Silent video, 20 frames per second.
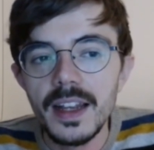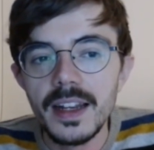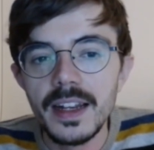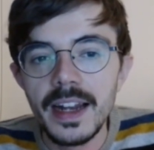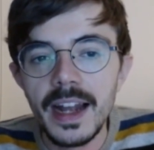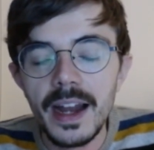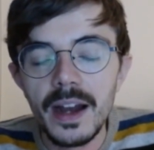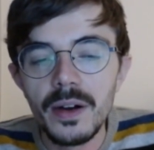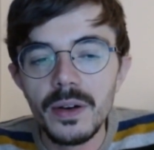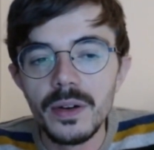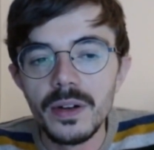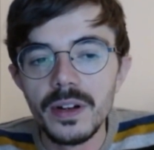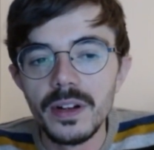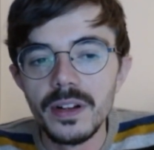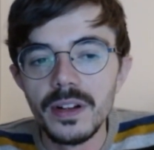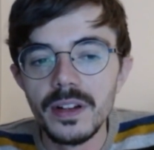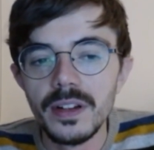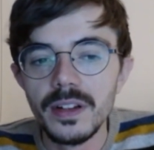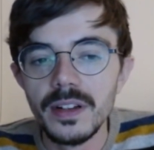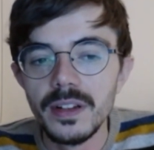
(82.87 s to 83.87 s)
Now,
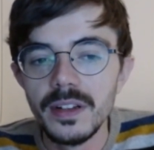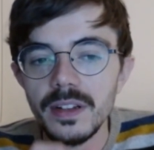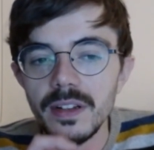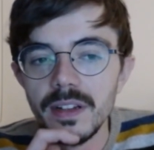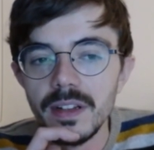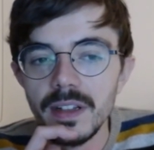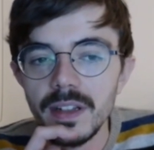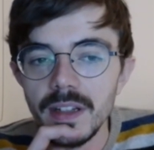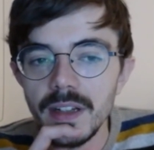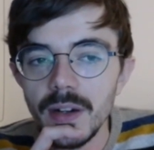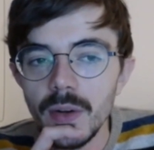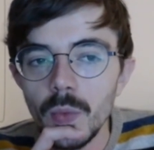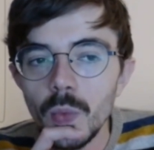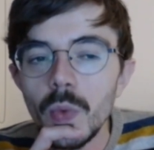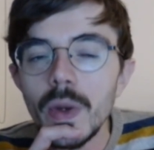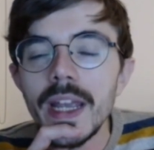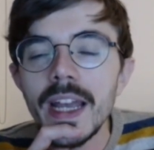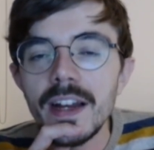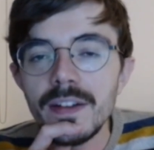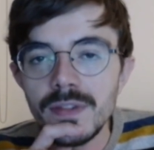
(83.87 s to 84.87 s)

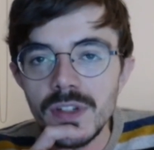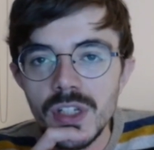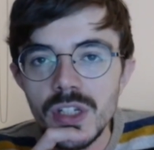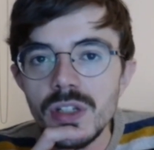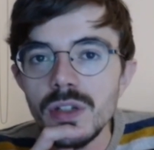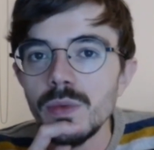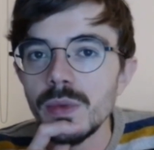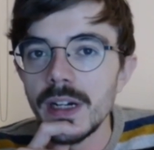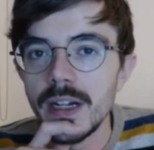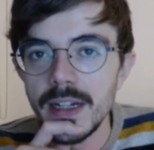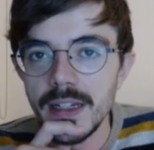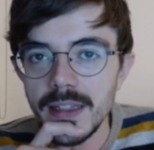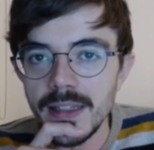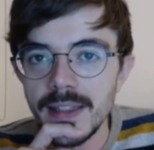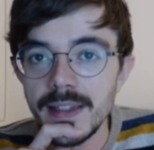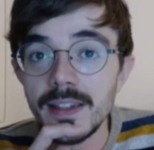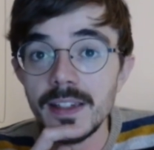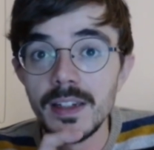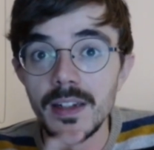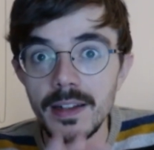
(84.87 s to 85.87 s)
we have two
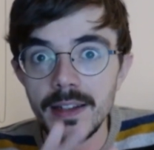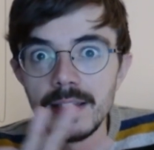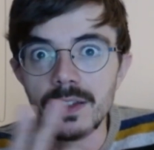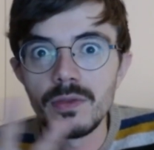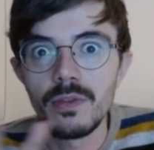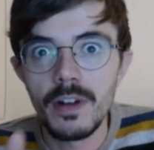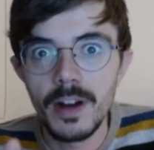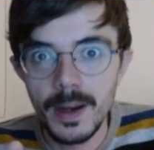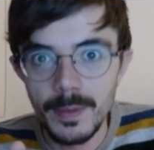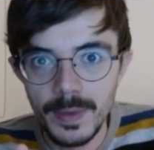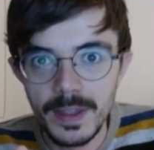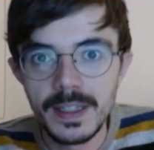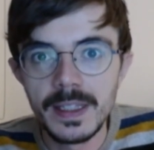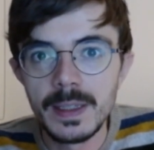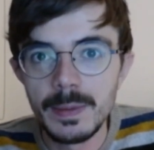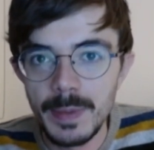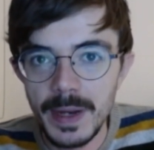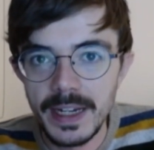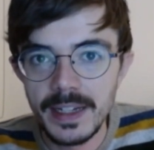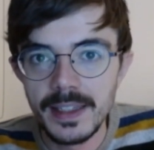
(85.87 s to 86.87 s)
words to describe this
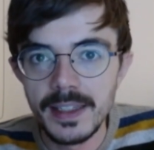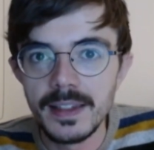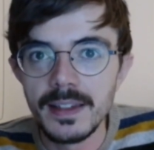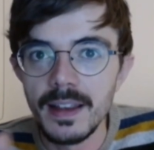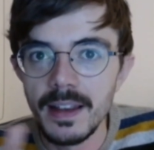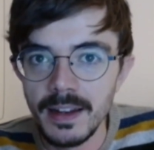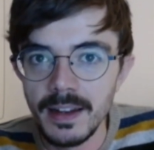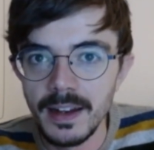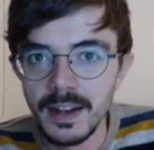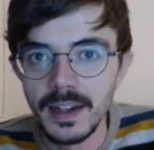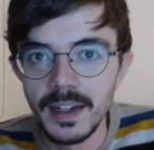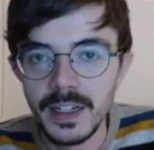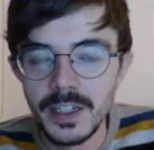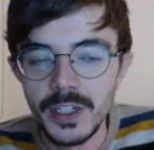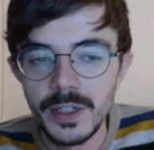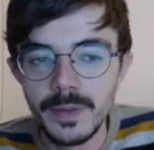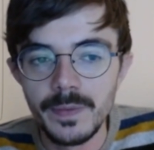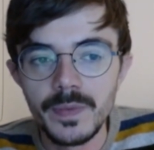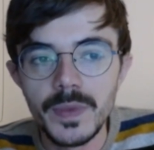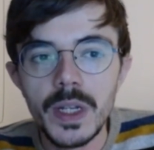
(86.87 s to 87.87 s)
space in
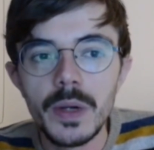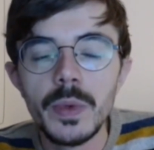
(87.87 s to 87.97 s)
English.